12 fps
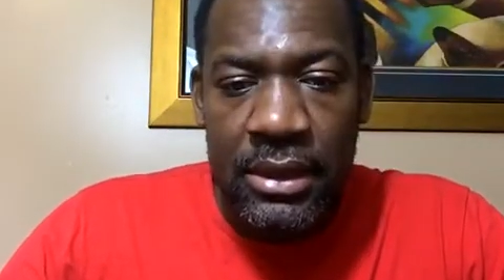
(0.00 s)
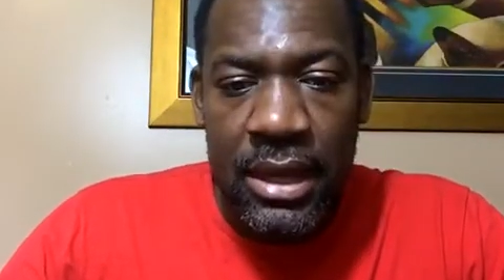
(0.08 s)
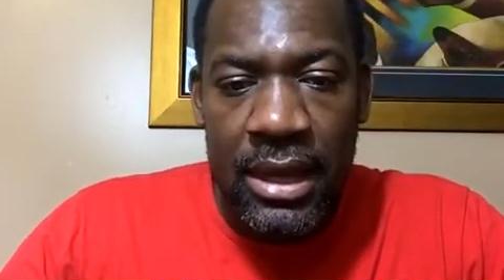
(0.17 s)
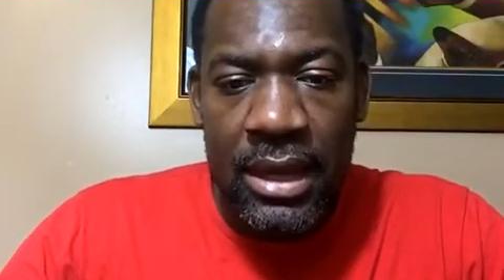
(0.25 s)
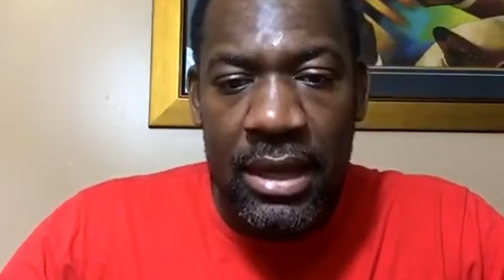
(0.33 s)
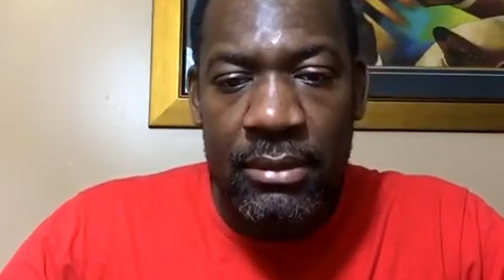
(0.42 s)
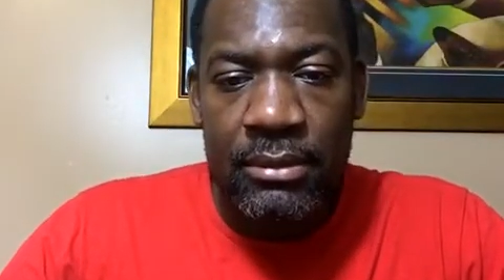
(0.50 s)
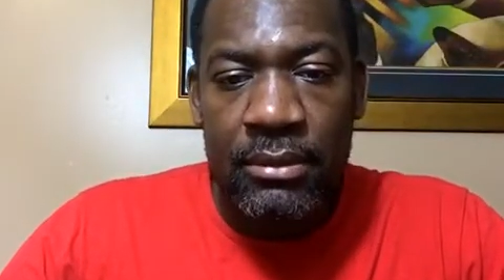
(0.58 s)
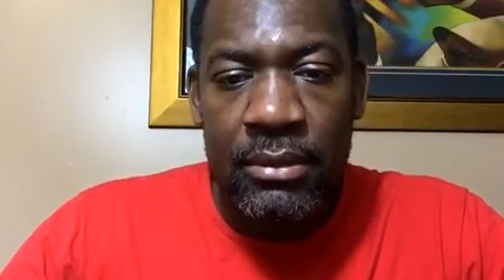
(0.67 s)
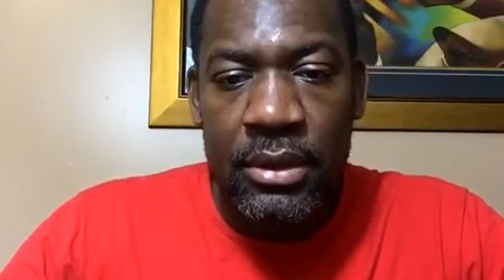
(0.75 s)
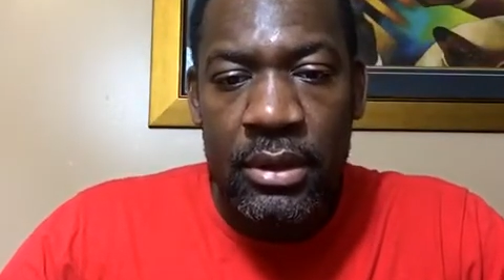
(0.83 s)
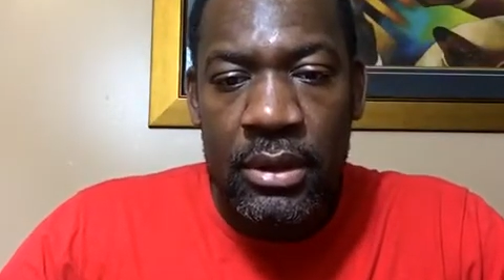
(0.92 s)

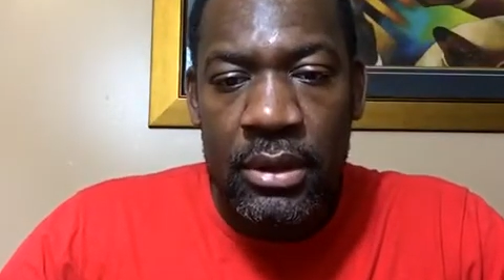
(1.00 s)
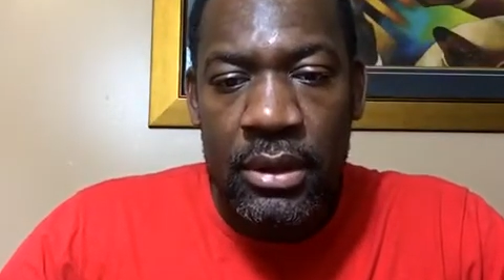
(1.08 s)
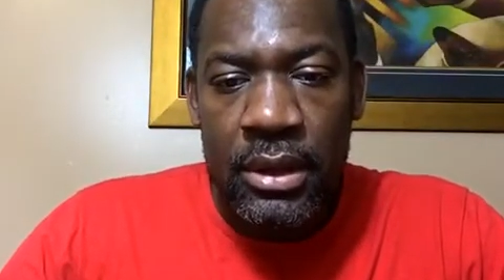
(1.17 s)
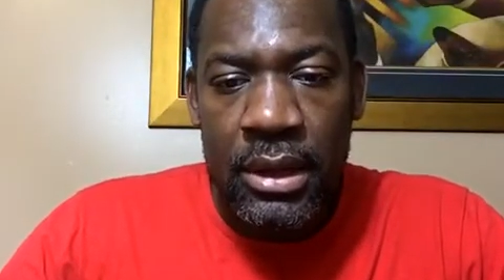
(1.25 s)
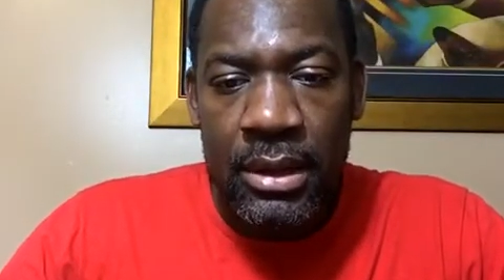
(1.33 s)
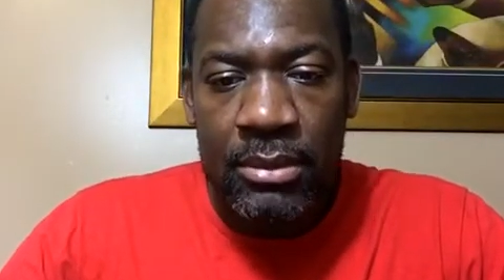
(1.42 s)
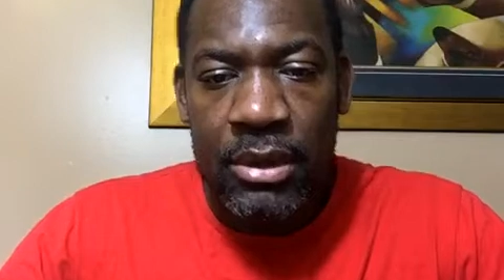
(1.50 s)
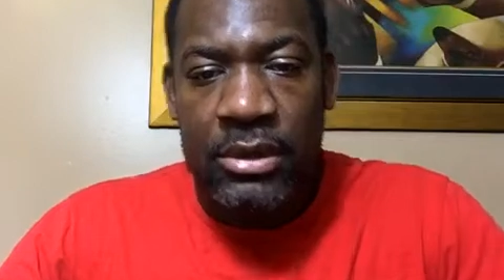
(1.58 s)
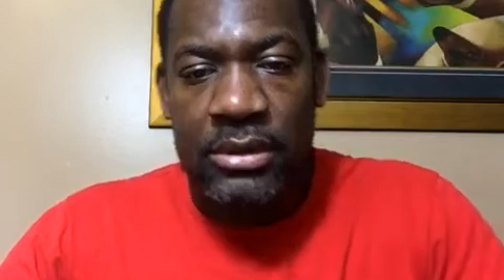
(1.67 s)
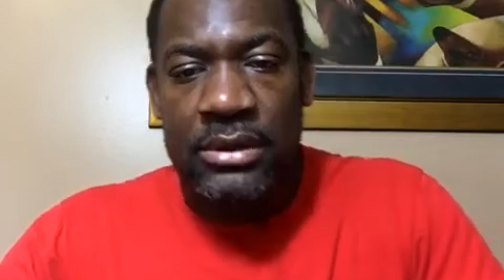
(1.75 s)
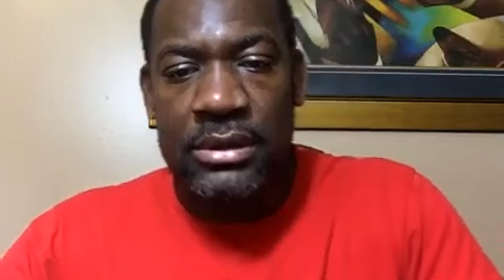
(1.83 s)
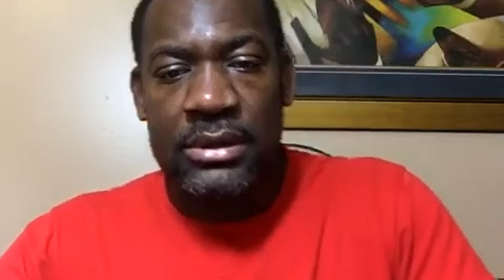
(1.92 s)
I'm going
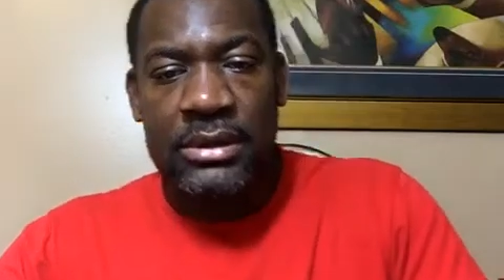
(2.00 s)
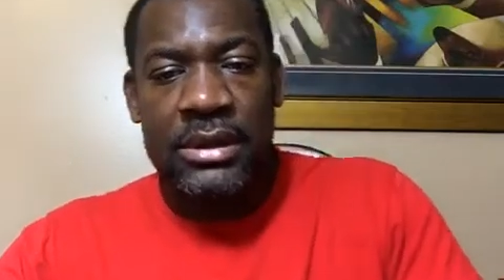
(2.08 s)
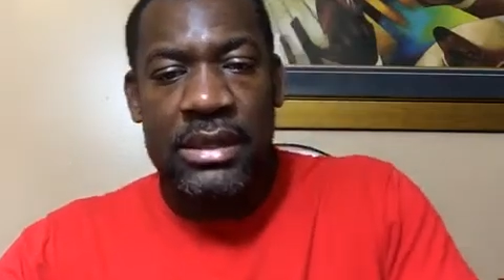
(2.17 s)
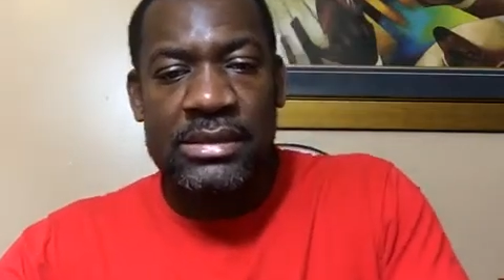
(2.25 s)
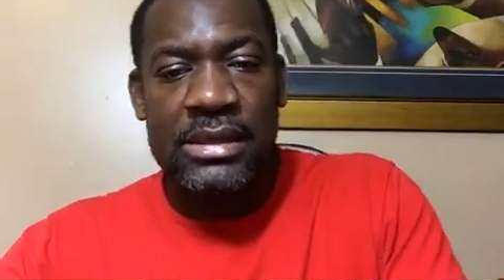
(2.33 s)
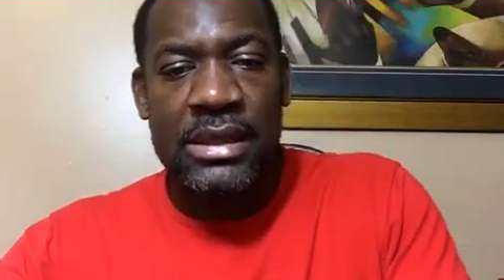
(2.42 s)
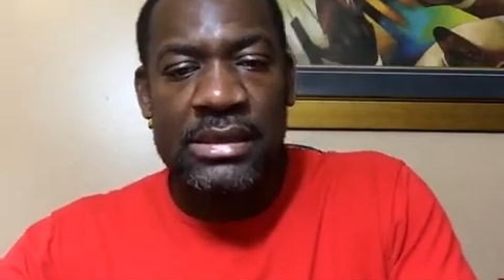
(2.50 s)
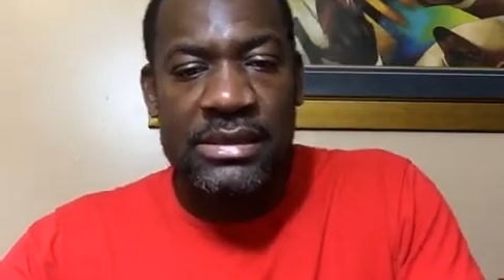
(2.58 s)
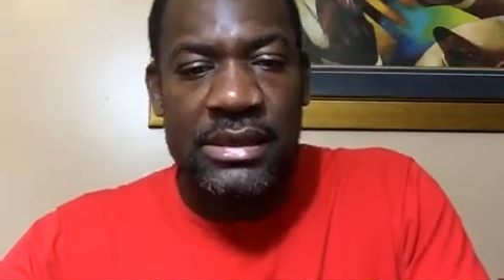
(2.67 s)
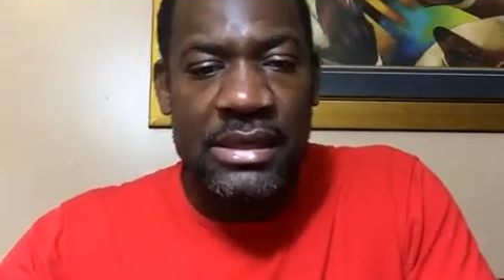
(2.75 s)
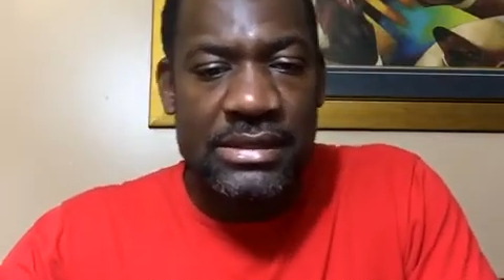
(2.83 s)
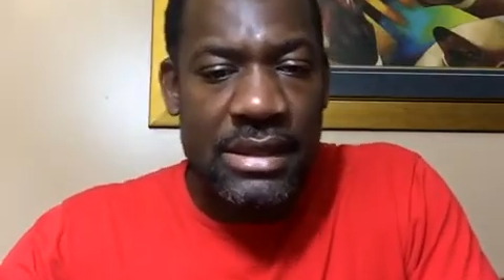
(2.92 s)
to text next
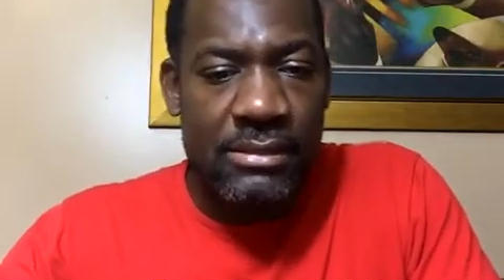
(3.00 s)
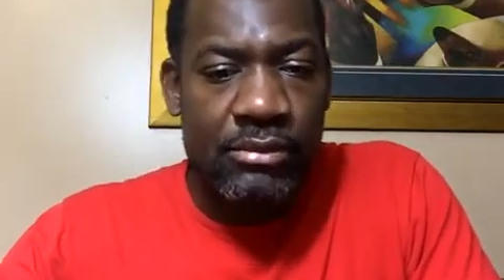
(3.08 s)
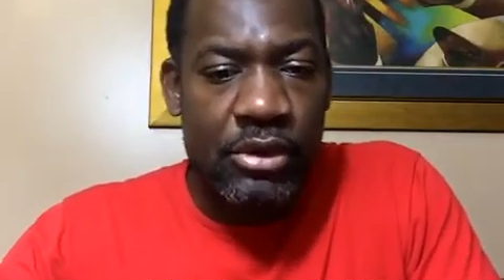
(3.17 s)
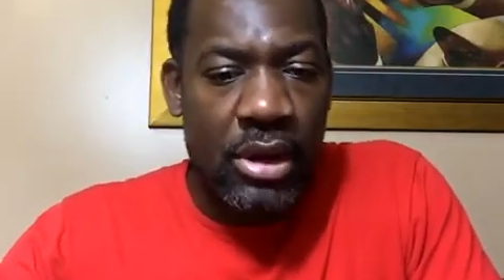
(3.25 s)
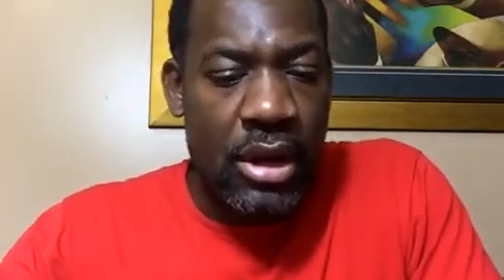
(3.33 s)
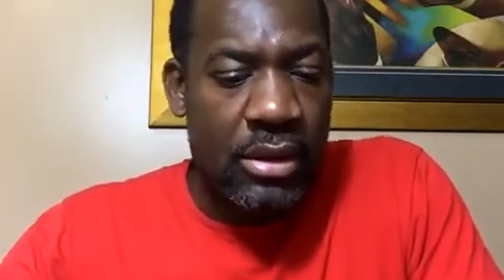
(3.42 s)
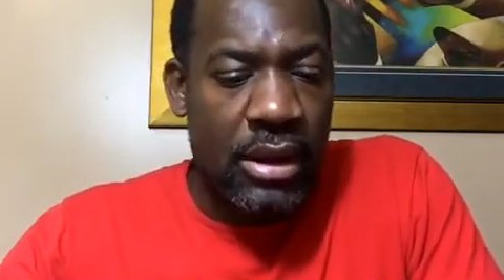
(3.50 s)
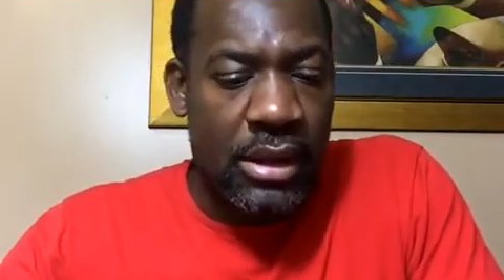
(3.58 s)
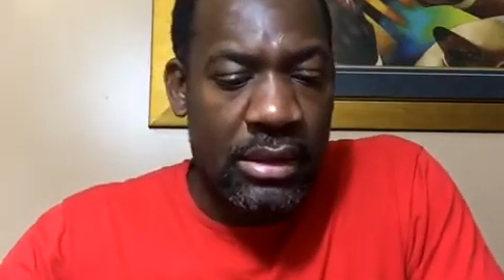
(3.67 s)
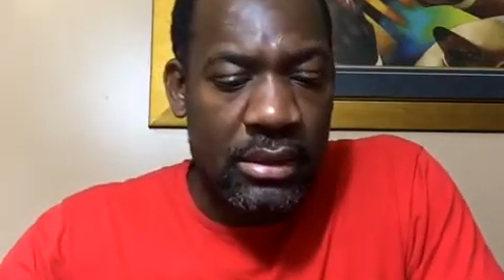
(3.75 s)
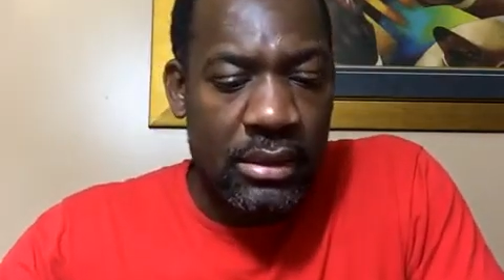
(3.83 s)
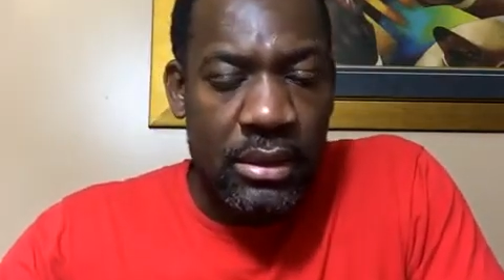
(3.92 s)
guest and bring her
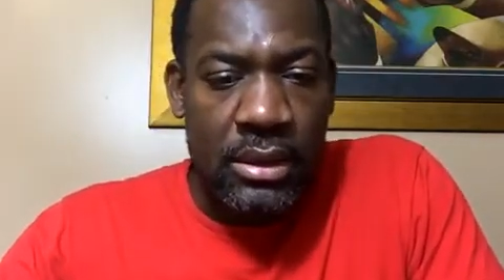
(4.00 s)
on